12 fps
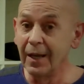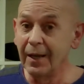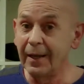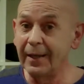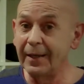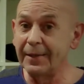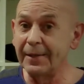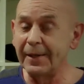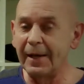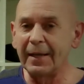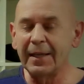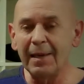And
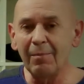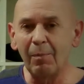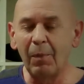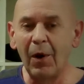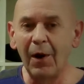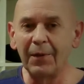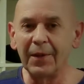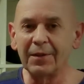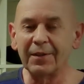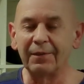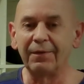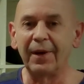I came upon
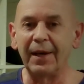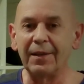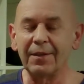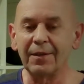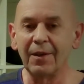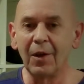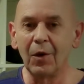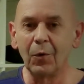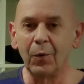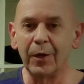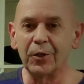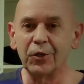this device,
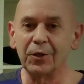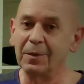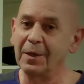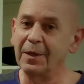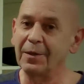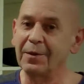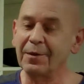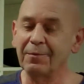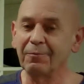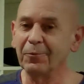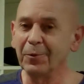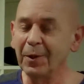which is
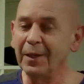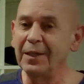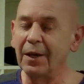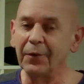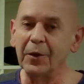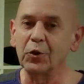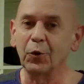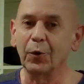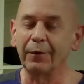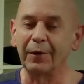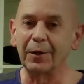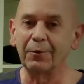really nothing short
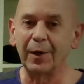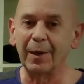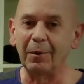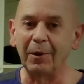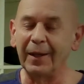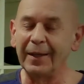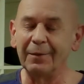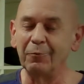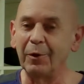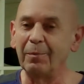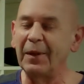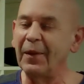of incredible. It
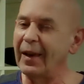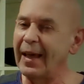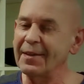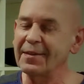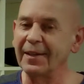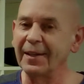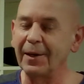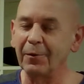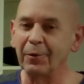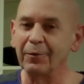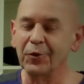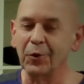would have been the last thing I
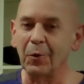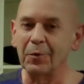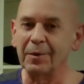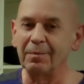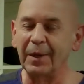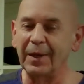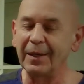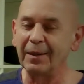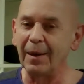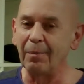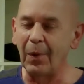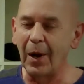would have chosen, but I
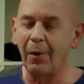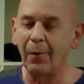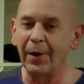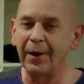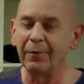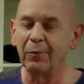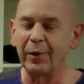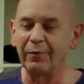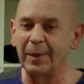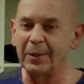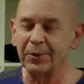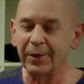bought one. We've
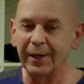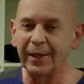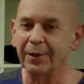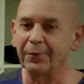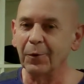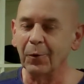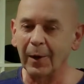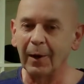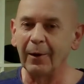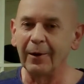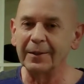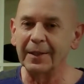been trying it for quite a
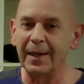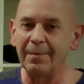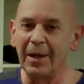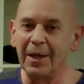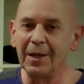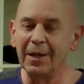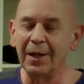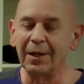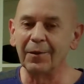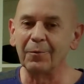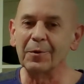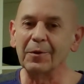long time,
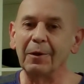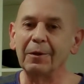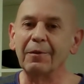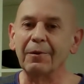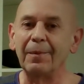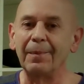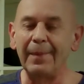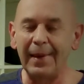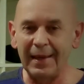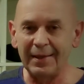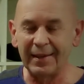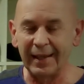and the results are
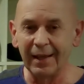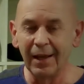amazing.